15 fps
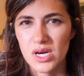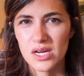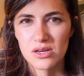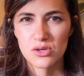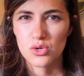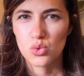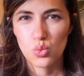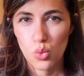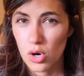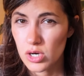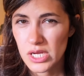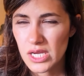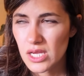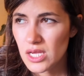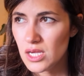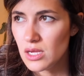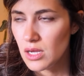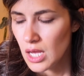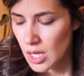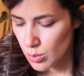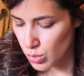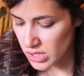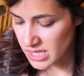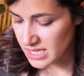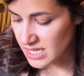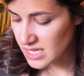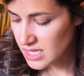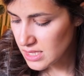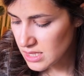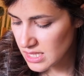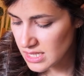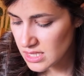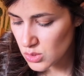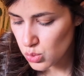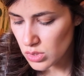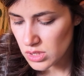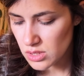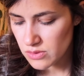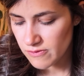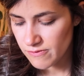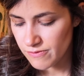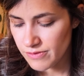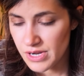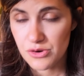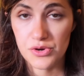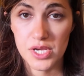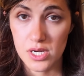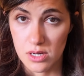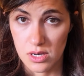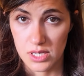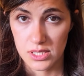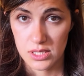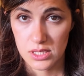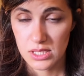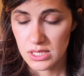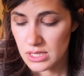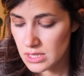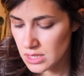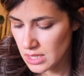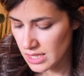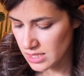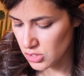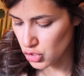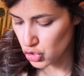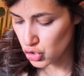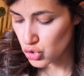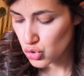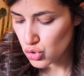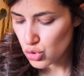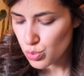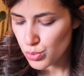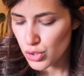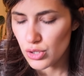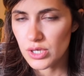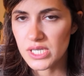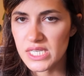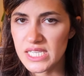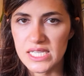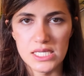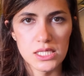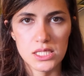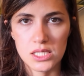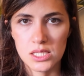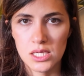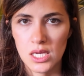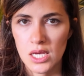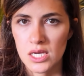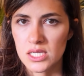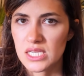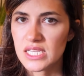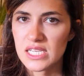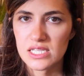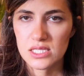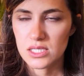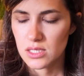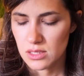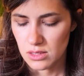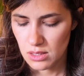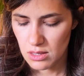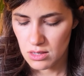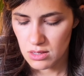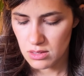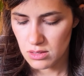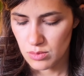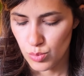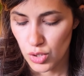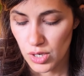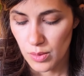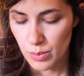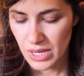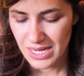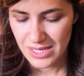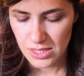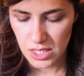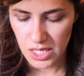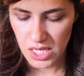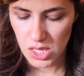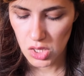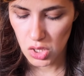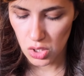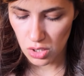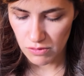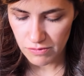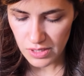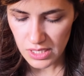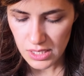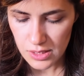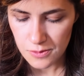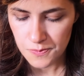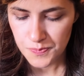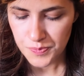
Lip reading: I don't know, wonky, but this was very nice. This is like a super neat bottom band, and I love it.